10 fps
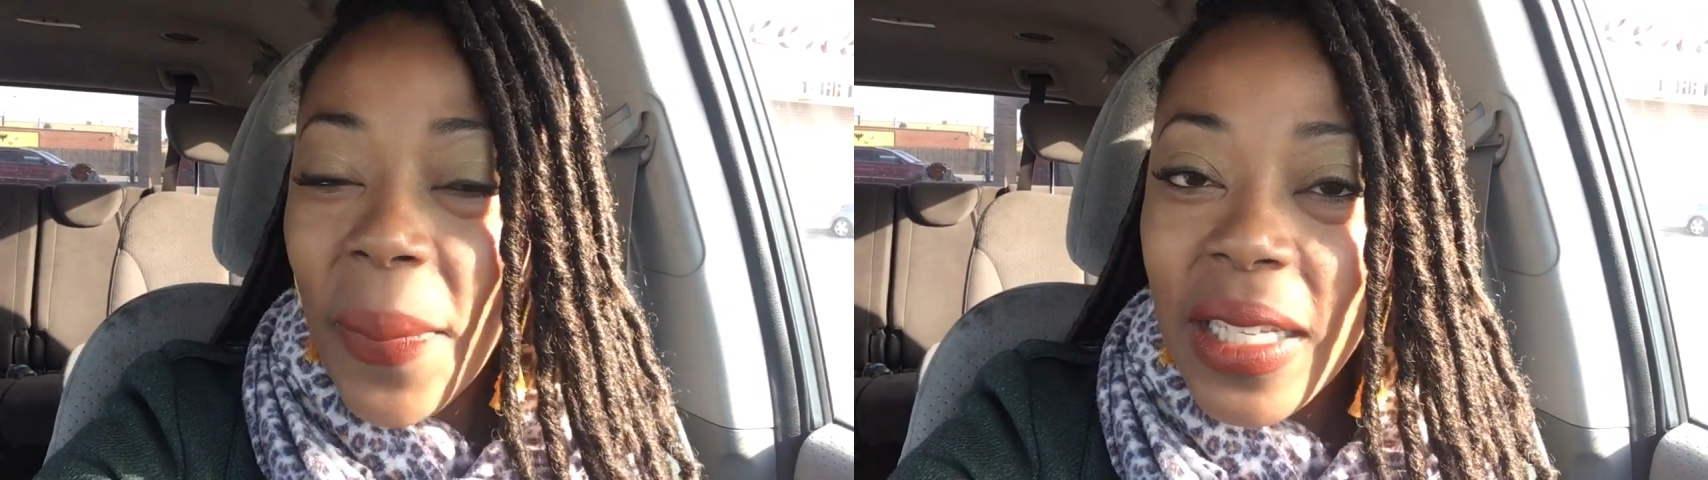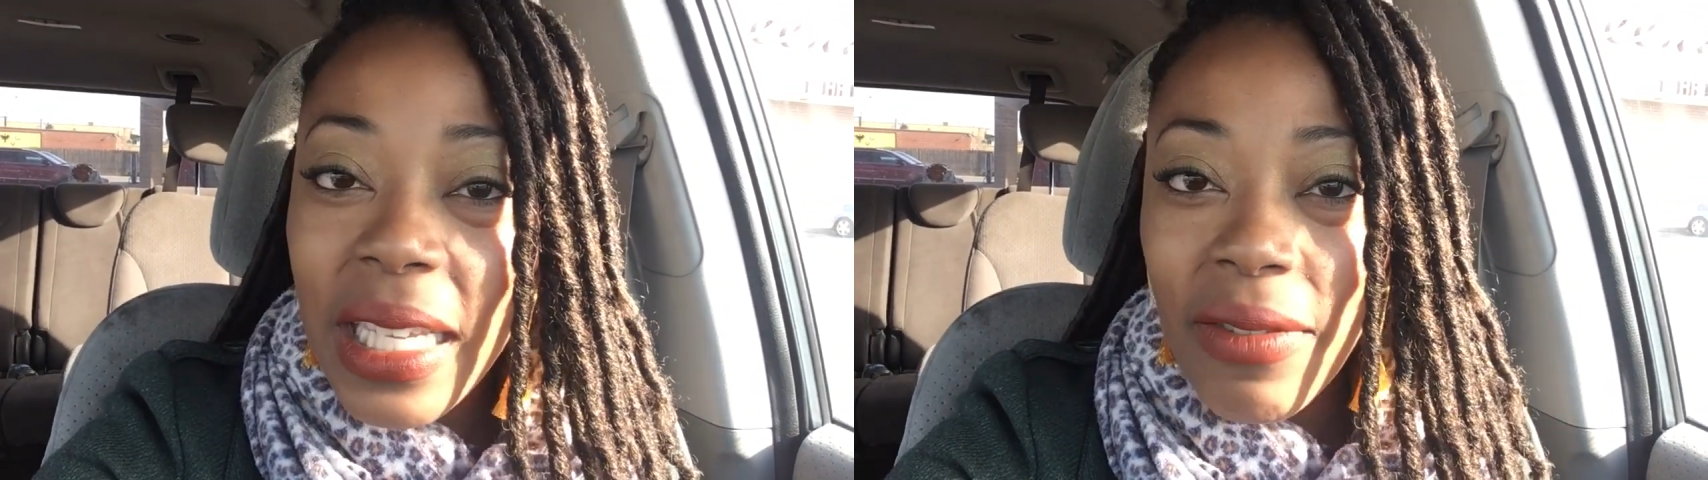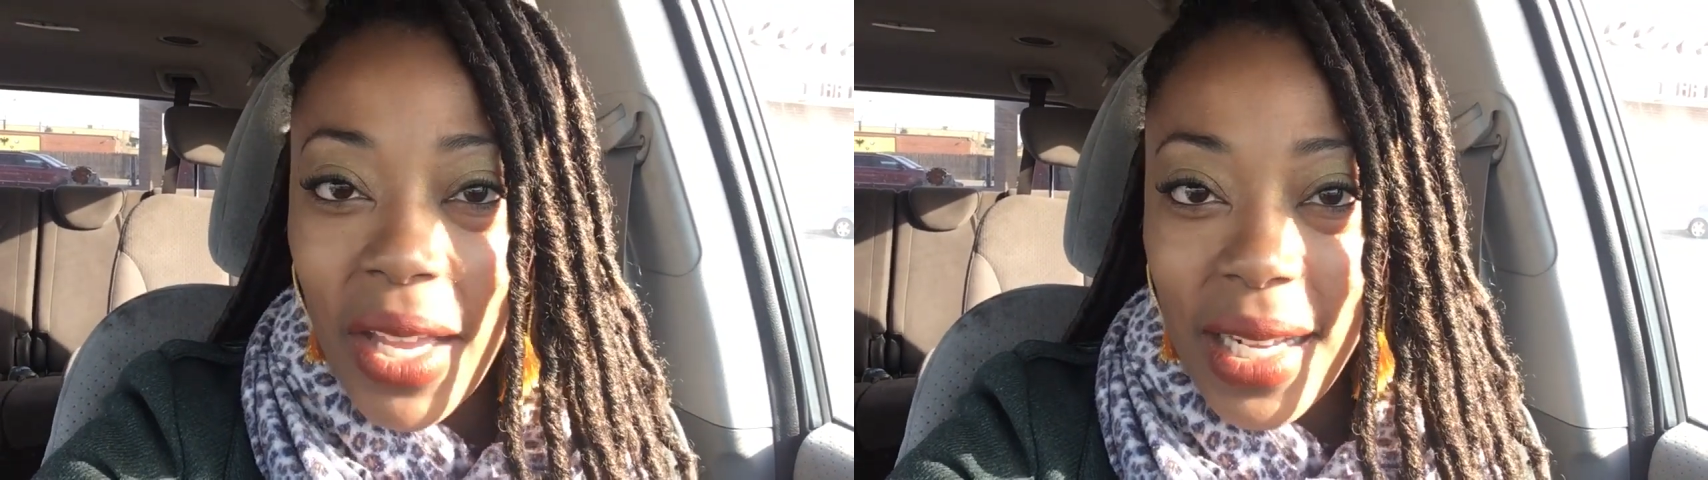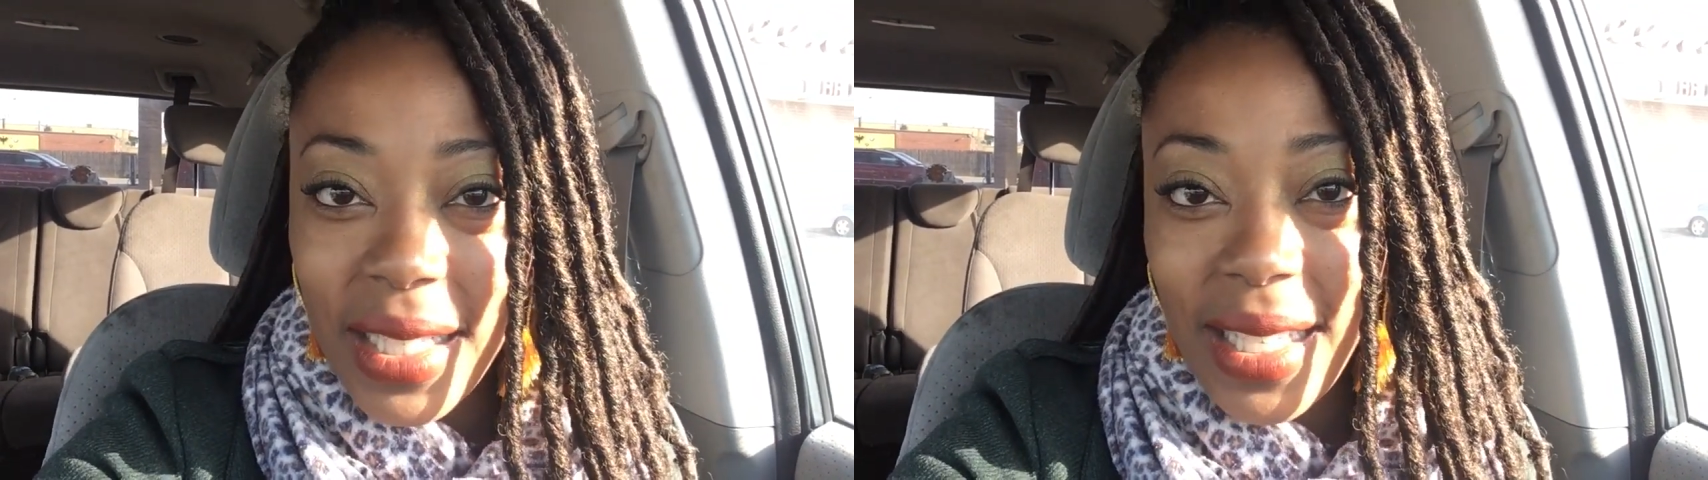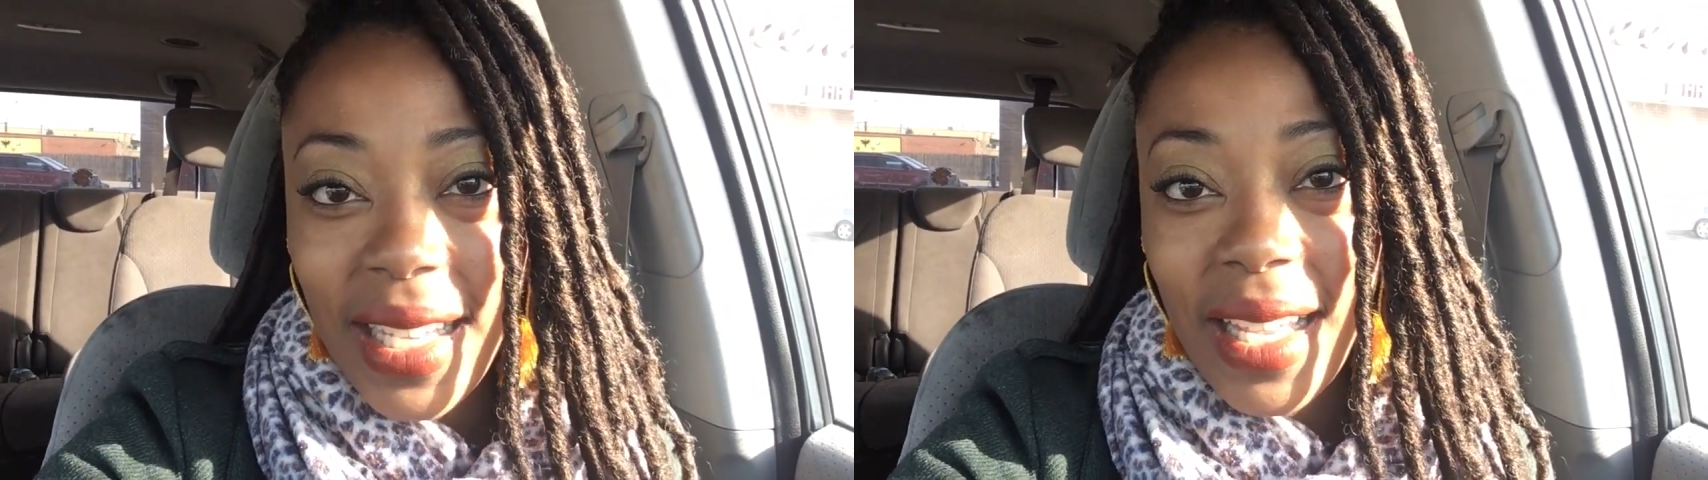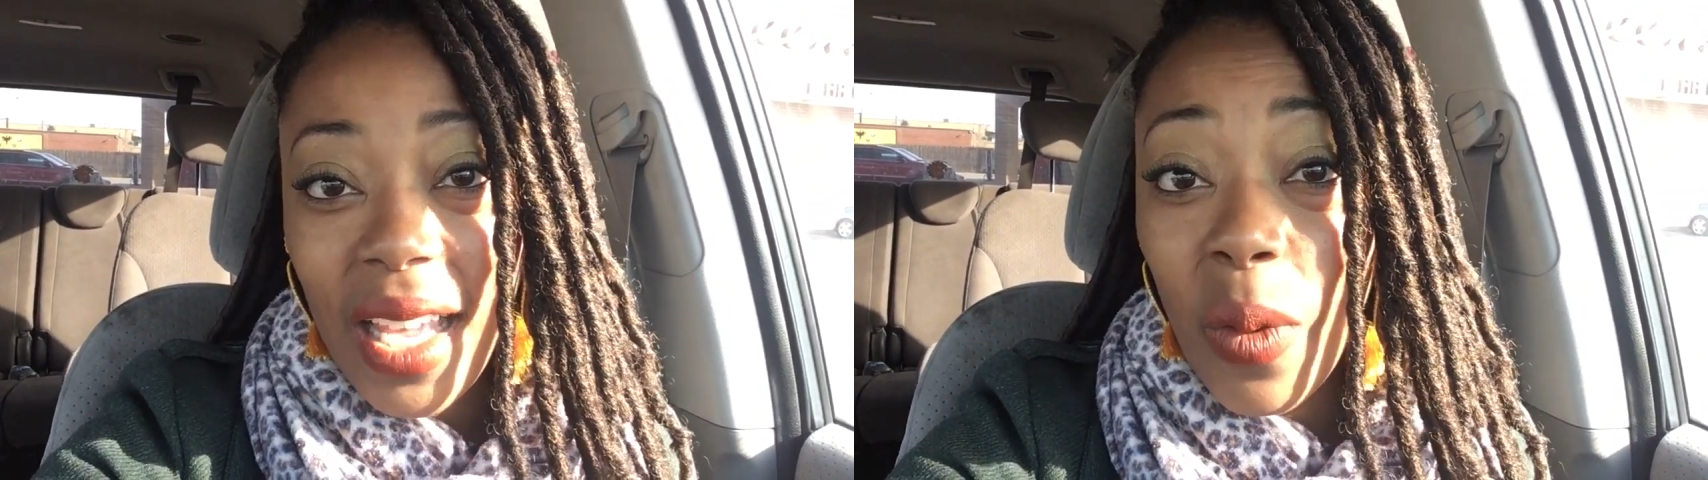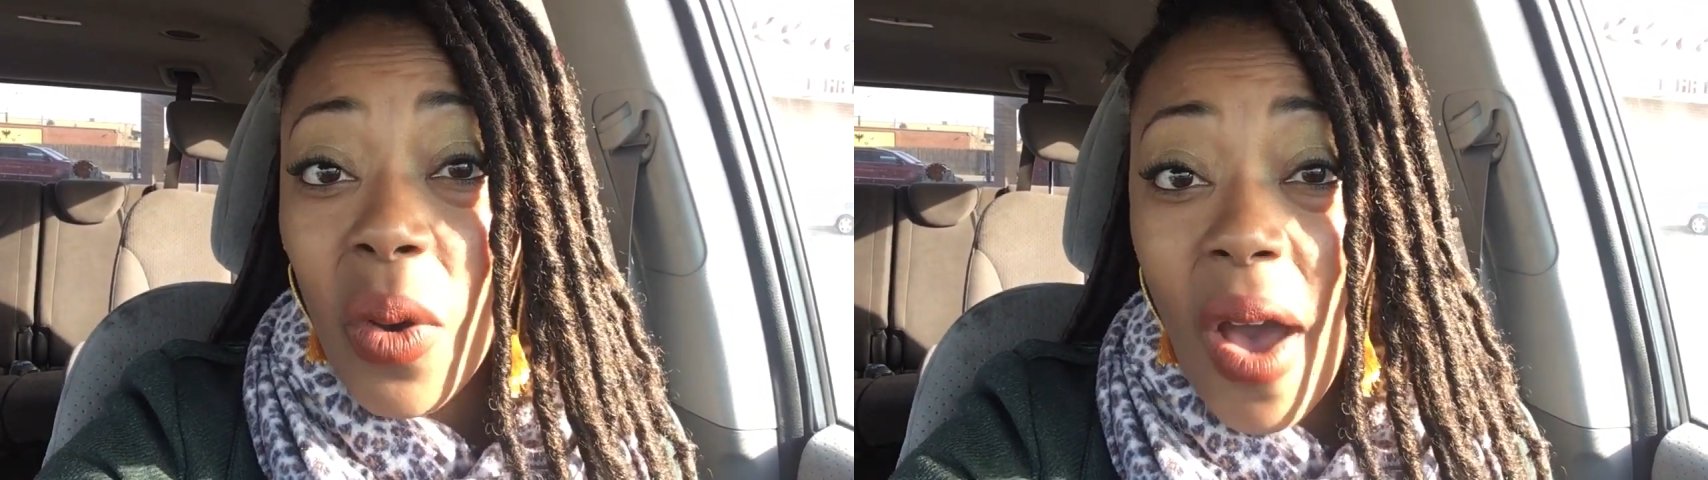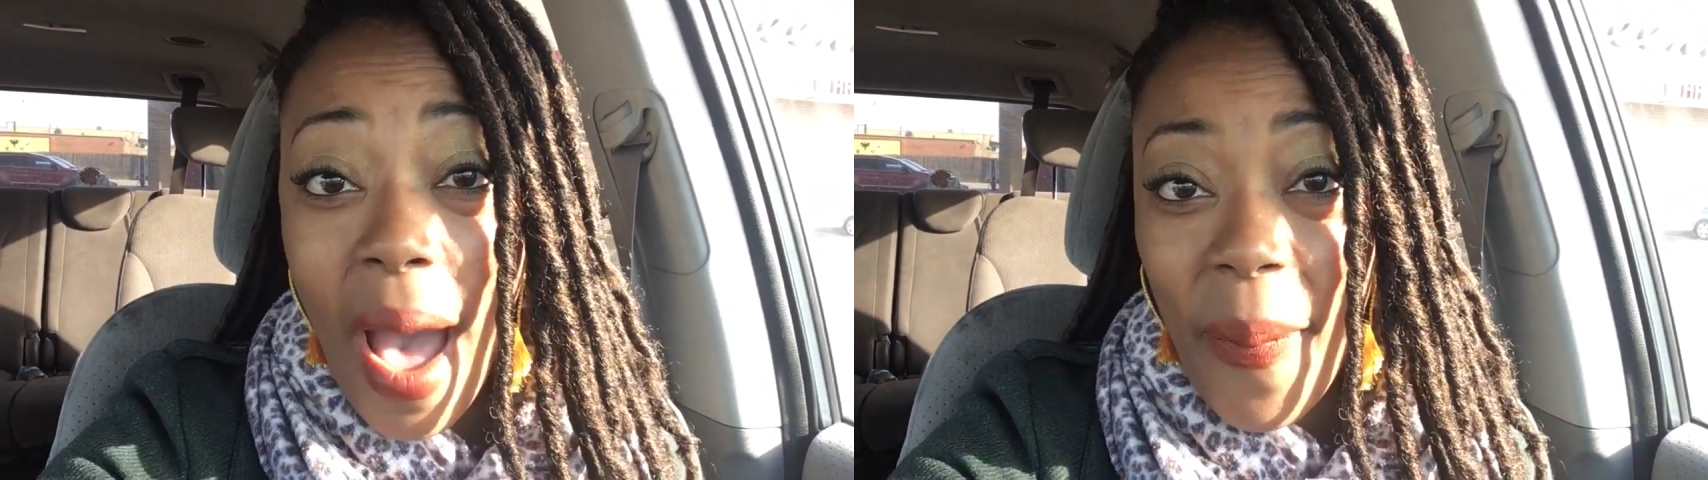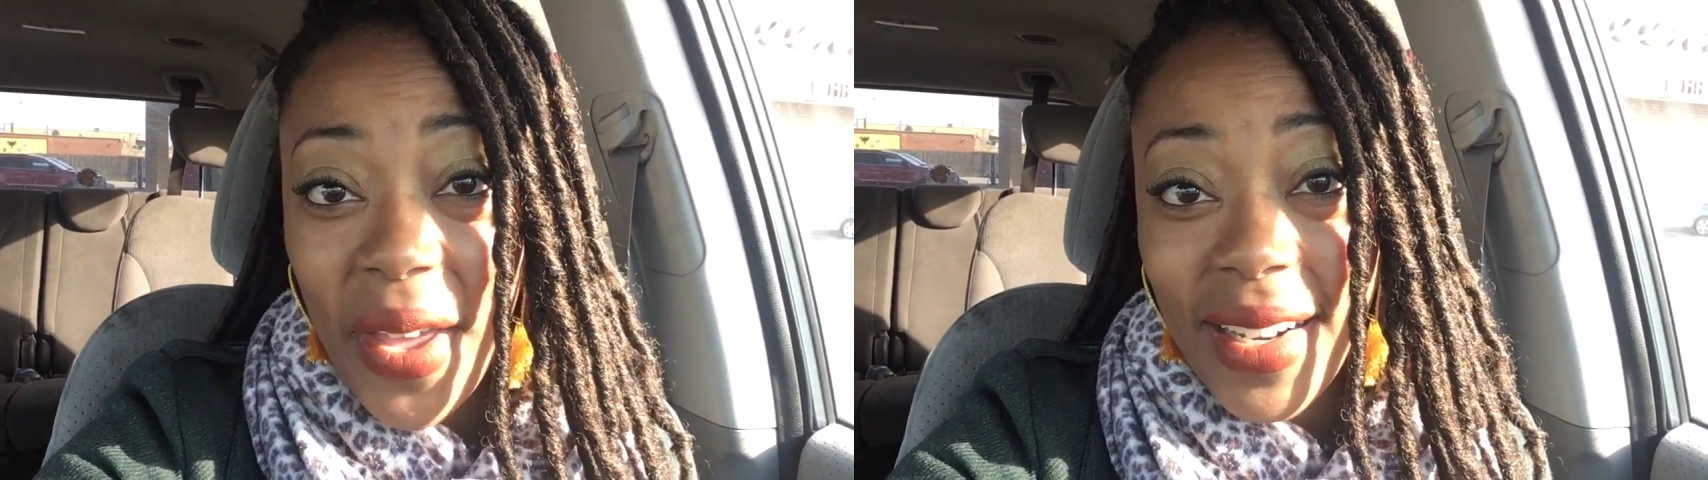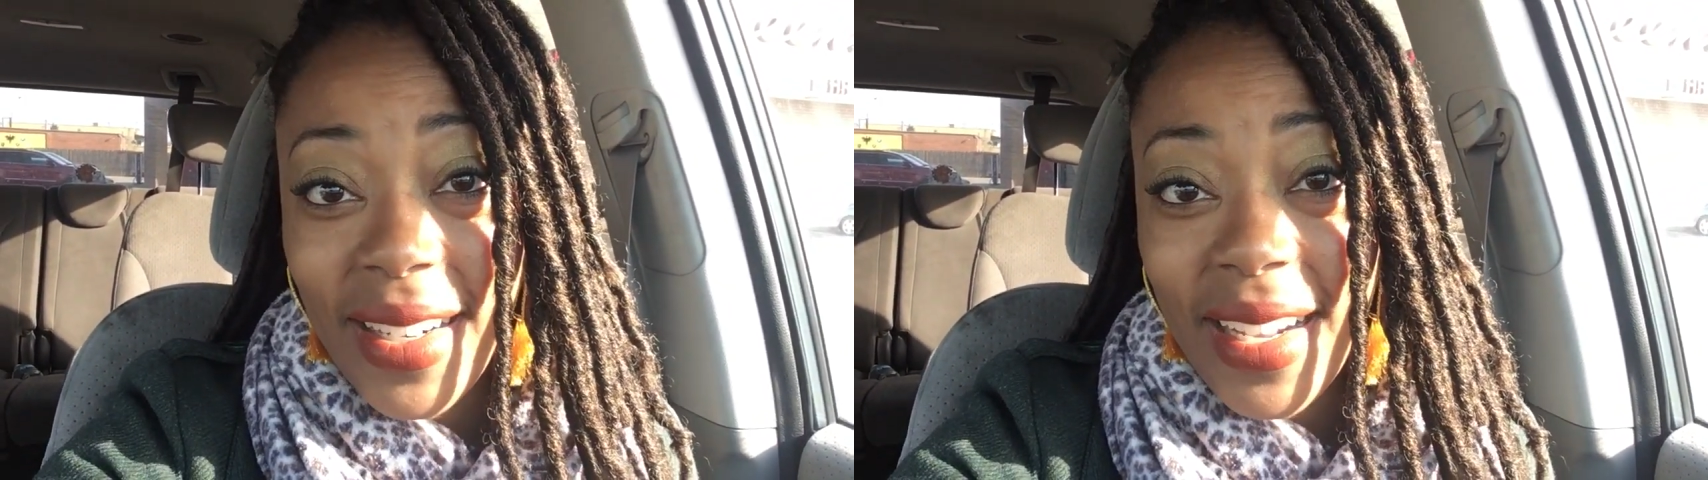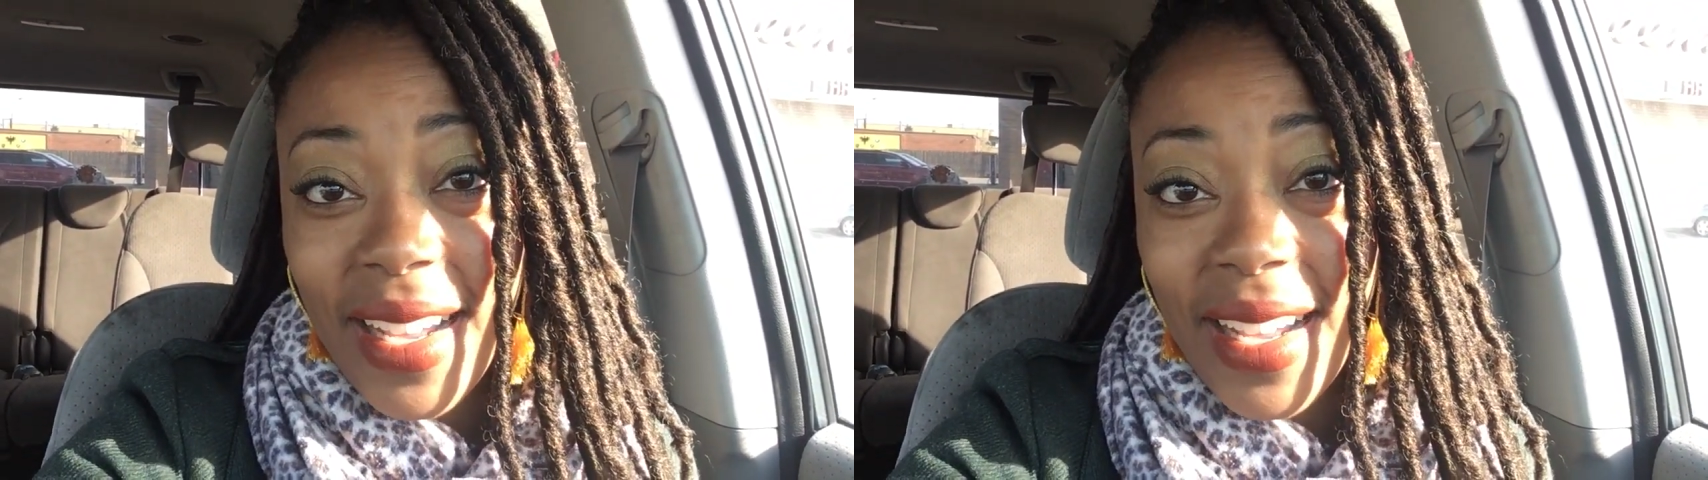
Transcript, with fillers: Believe it. It will happen.